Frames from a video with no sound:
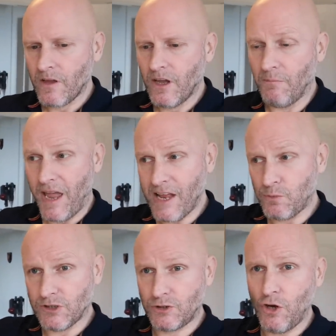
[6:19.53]
and my head
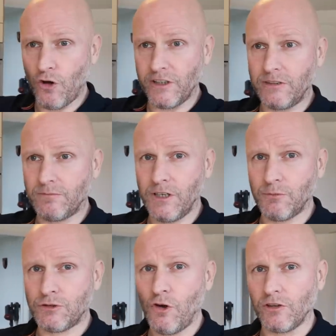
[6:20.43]
was totally, it
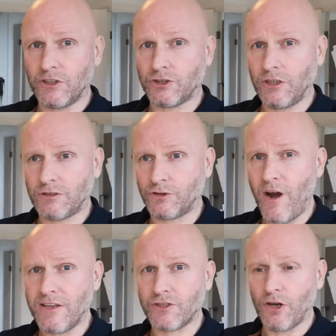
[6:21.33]
was totally
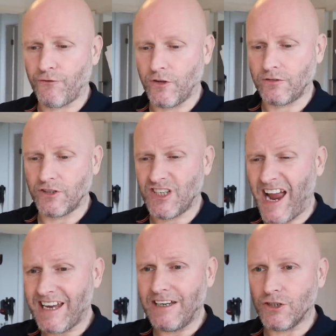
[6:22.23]
drenched off the
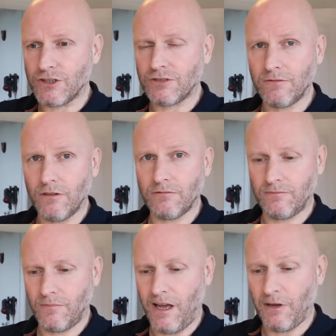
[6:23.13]
tanginess.
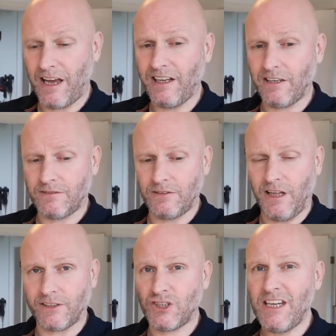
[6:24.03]
I had it
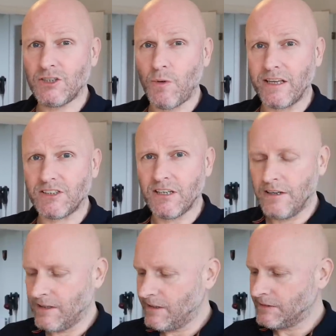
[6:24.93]
like cheese sweats.
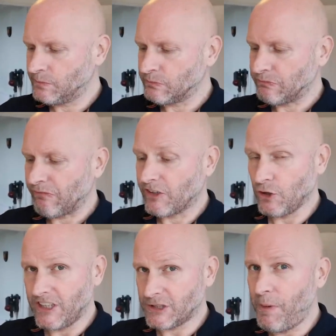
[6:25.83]
So
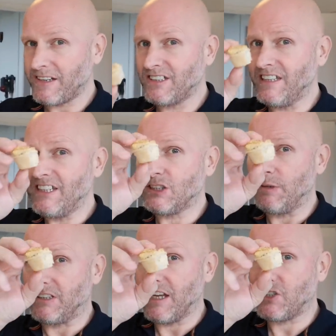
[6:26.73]
I was expecting these to
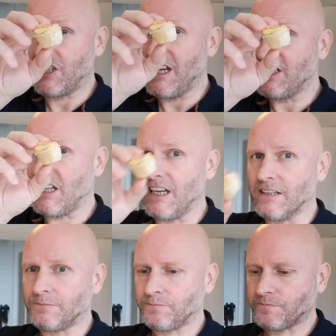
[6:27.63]
be dead
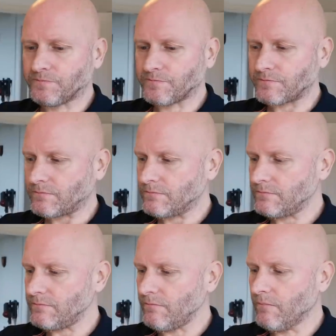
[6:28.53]
cheesy.
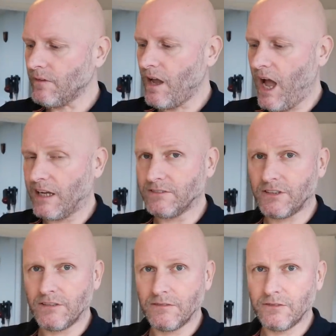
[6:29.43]

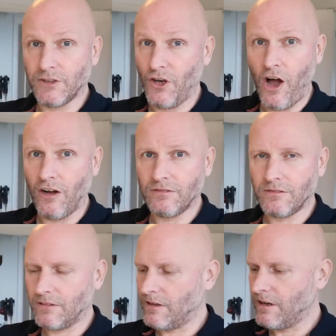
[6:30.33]
And they're
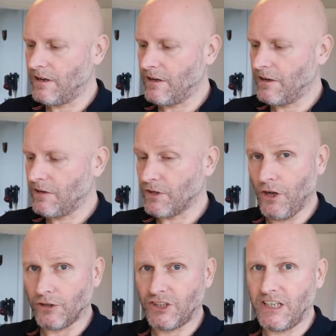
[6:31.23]
not. They're
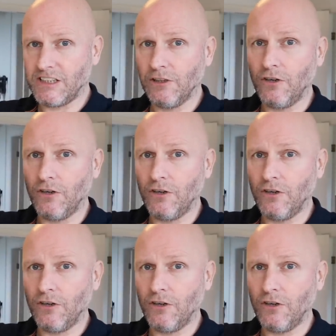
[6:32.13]
not cheesy.